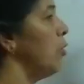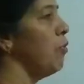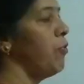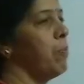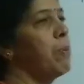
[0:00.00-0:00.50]
we
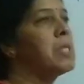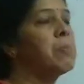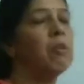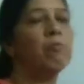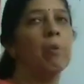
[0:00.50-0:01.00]
go for
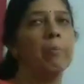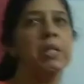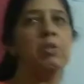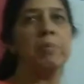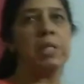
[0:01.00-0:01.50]
principle of
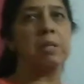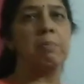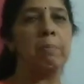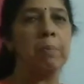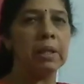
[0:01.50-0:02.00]
moments, you must
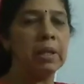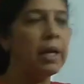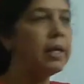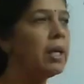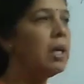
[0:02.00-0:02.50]
remember
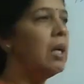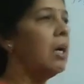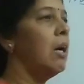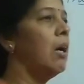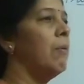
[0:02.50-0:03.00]
that
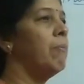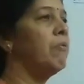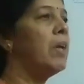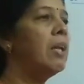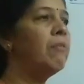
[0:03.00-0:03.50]

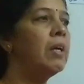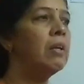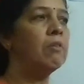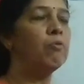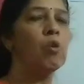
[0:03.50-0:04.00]

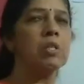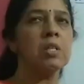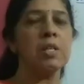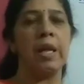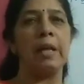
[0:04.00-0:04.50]
whenever
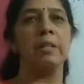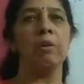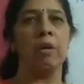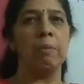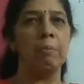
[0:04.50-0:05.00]
forces are
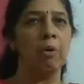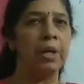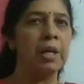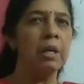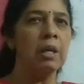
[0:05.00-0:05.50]
acting on a
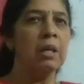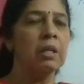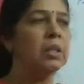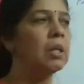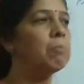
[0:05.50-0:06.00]
body,
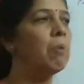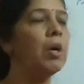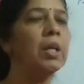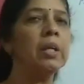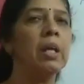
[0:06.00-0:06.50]
the
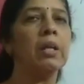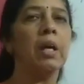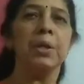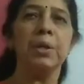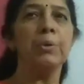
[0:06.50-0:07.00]
body can
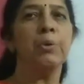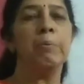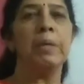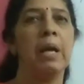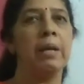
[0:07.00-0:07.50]
continue
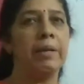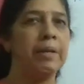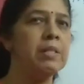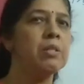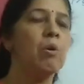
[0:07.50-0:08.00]
to be at
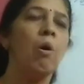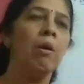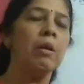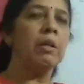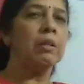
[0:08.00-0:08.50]
rest,
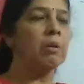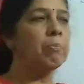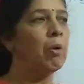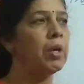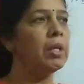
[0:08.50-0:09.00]
or
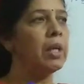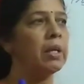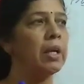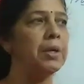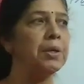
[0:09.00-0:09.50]
the body
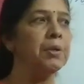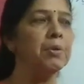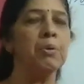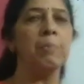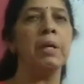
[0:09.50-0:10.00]
can
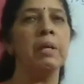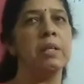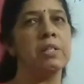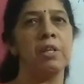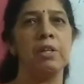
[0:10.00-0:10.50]
continue to be
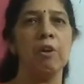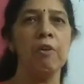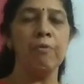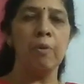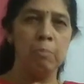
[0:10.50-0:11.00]
in a state
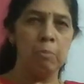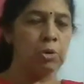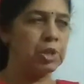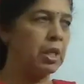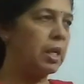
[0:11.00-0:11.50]
of
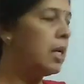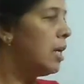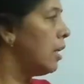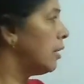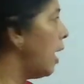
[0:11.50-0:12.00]
motion.
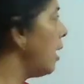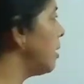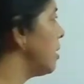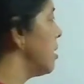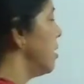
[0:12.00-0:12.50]

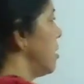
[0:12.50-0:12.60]
That